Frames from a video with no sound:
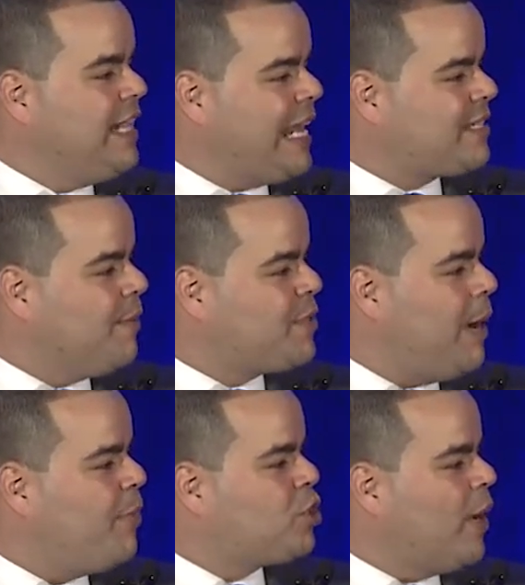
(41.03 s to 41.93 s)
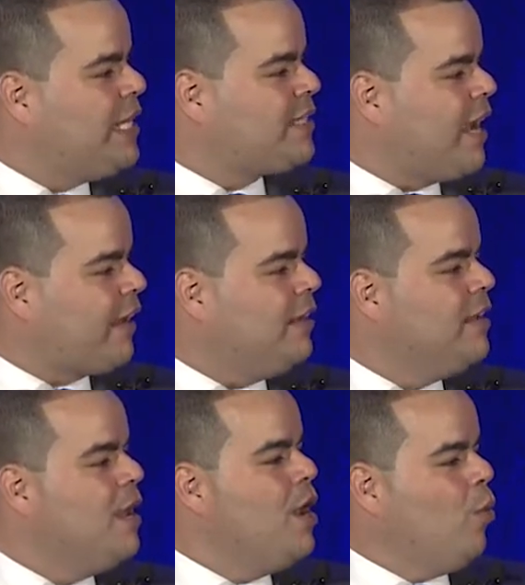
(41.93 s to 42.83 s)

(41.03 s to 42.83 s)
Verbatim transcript: And that September 22nd